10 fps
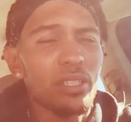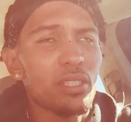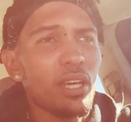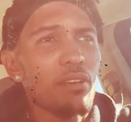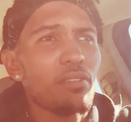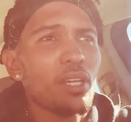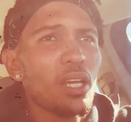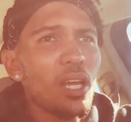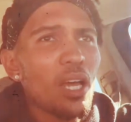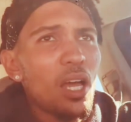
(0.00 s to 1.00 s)
stuff,
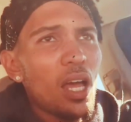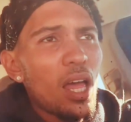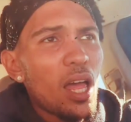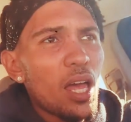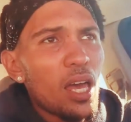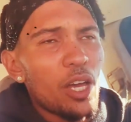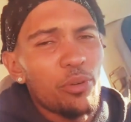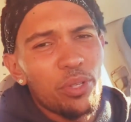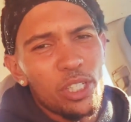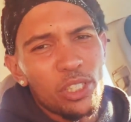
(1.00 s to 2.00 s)
it
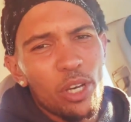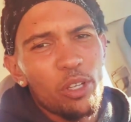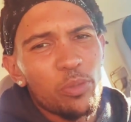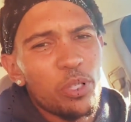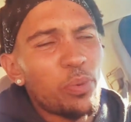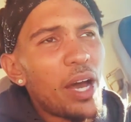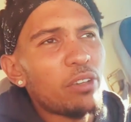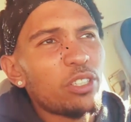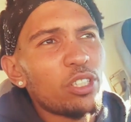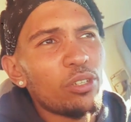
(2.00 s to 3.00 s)
really shows people how
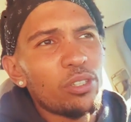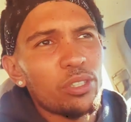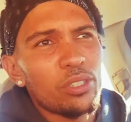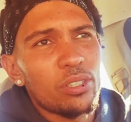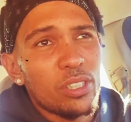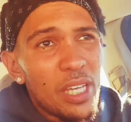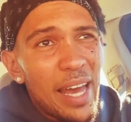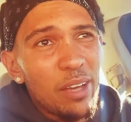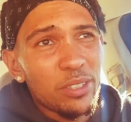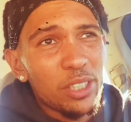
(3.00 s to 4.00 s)
serious
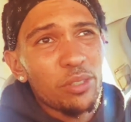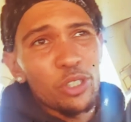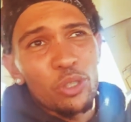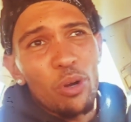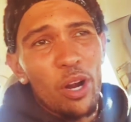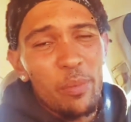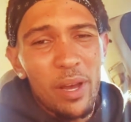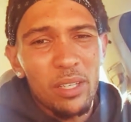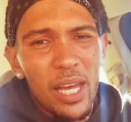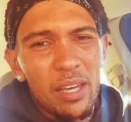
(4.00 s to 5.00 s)
you are
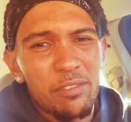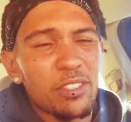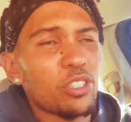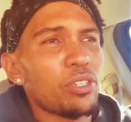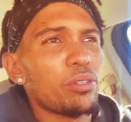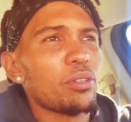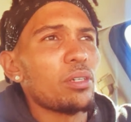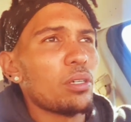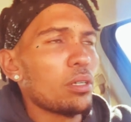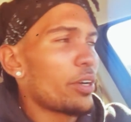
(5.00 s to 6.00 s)
about life in general,
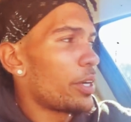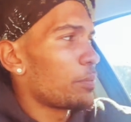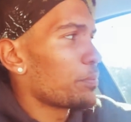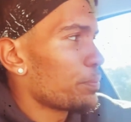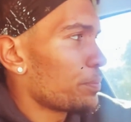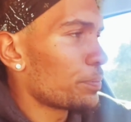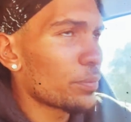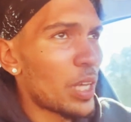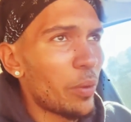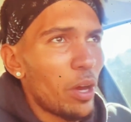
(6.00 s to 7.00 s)
right?
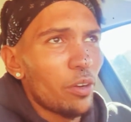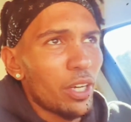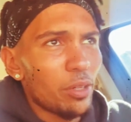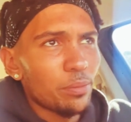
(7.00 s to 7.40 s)
Now, we all know